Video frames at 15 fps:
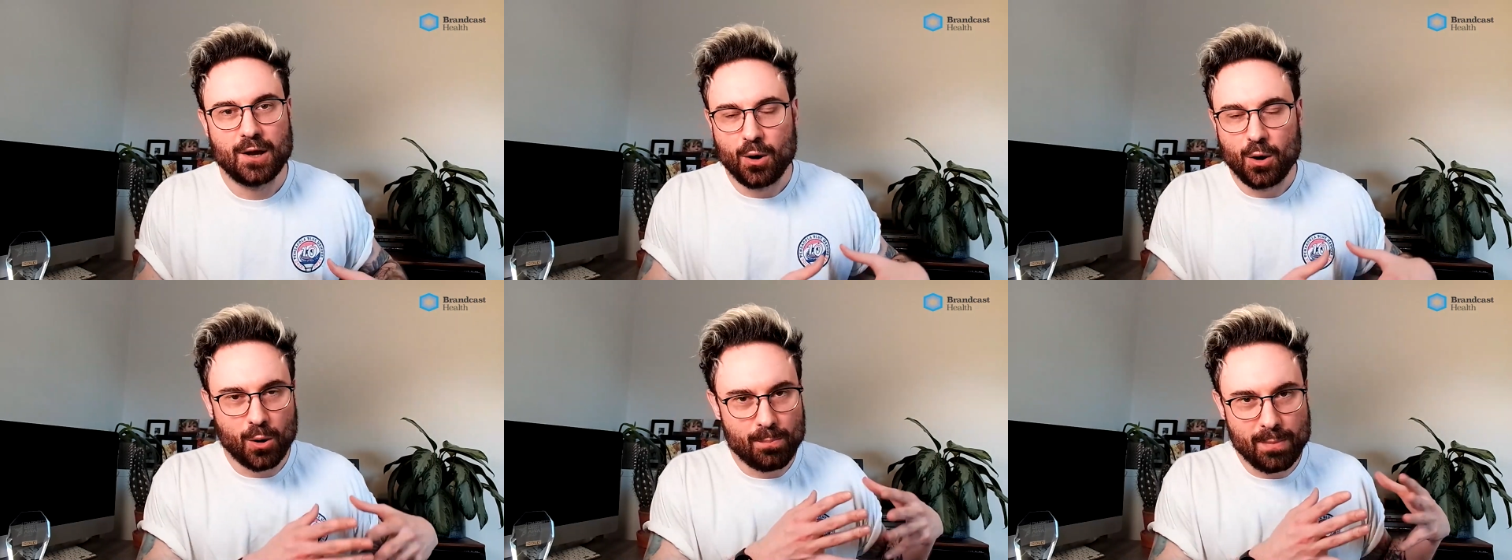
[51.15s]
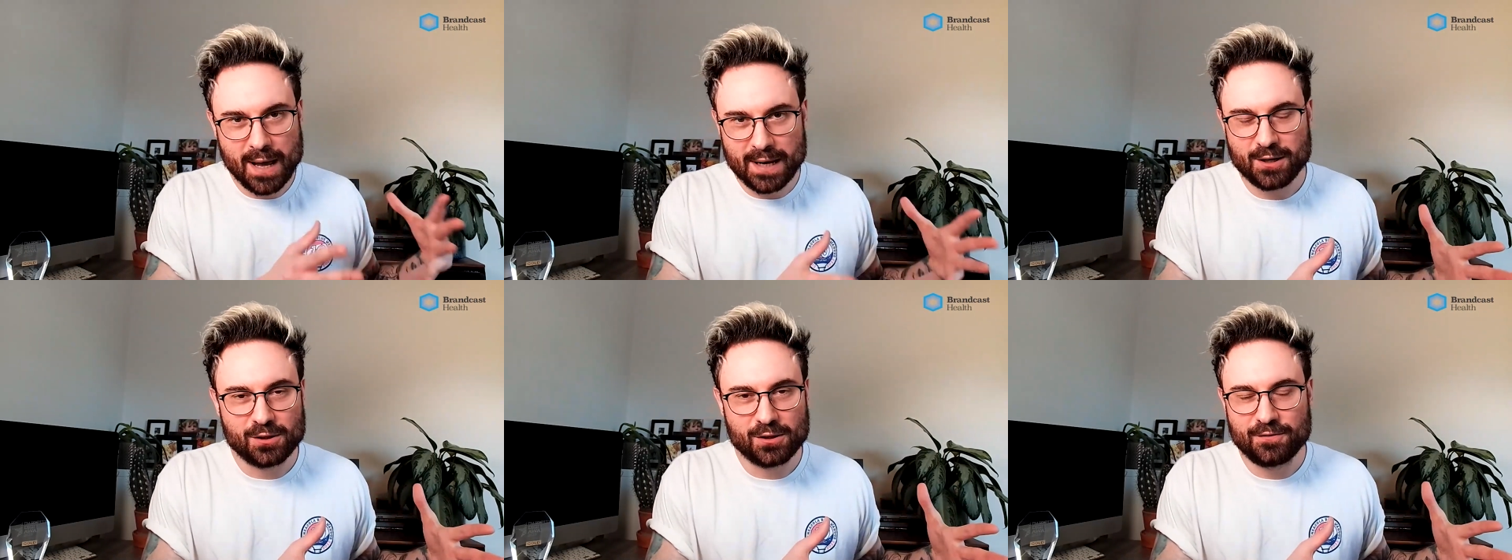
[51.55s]
or
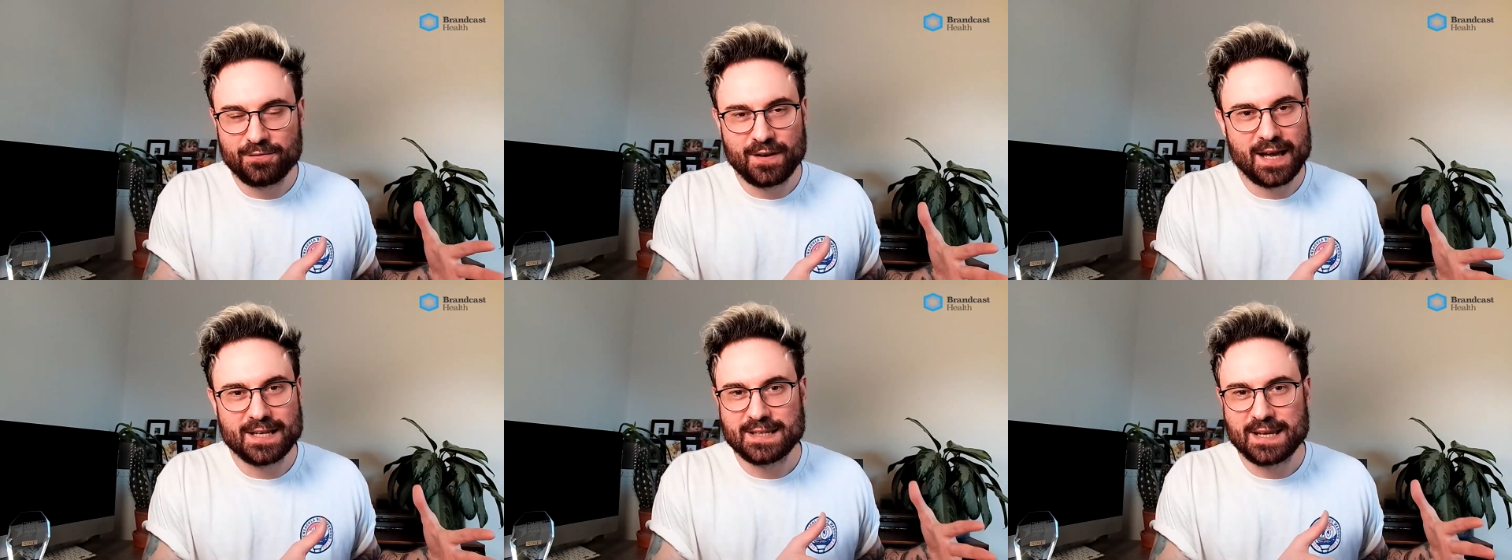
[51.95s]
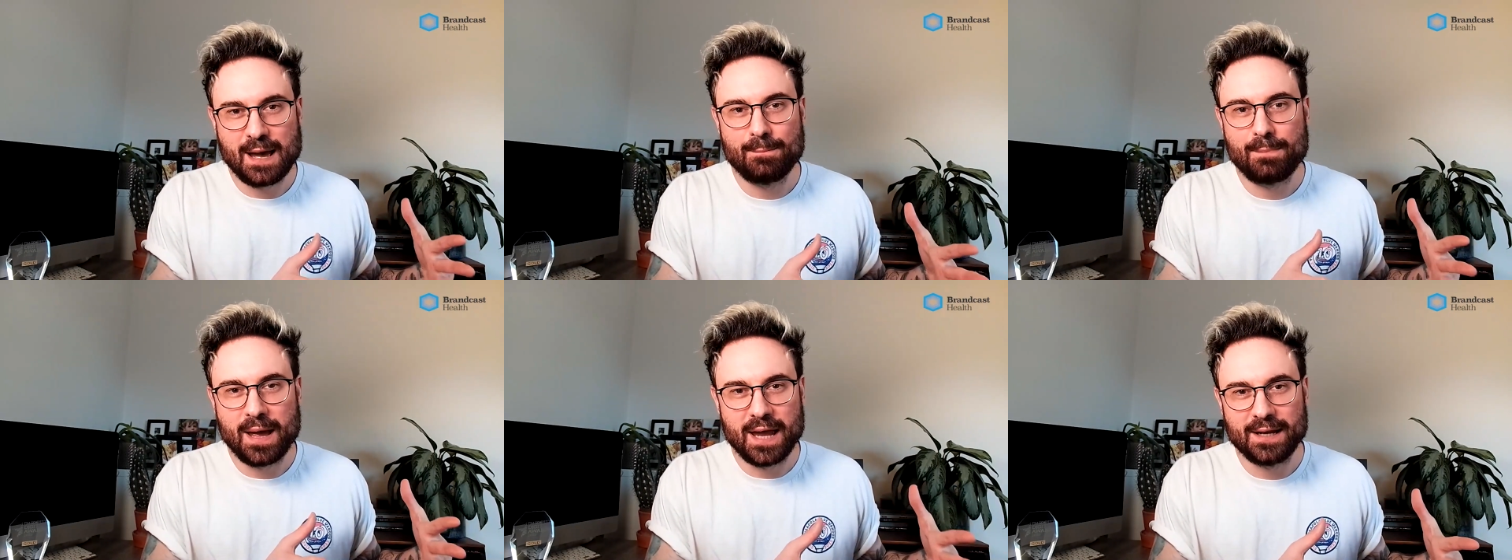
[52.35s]
medical affairs
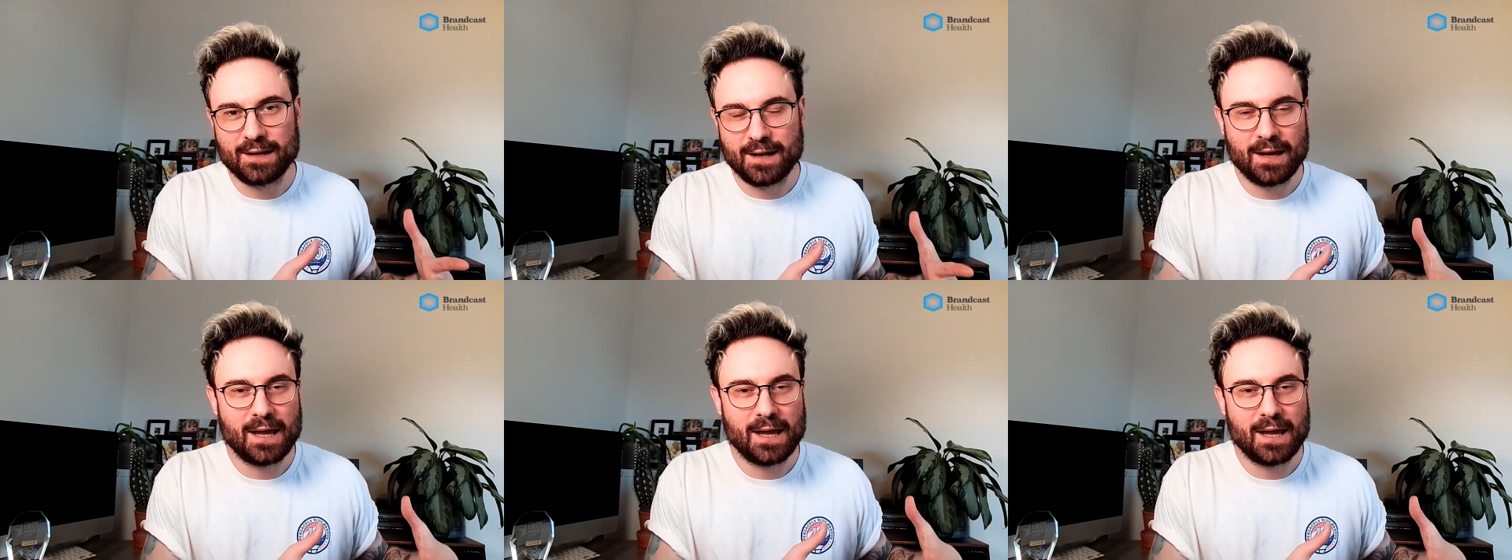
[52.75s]
campaigner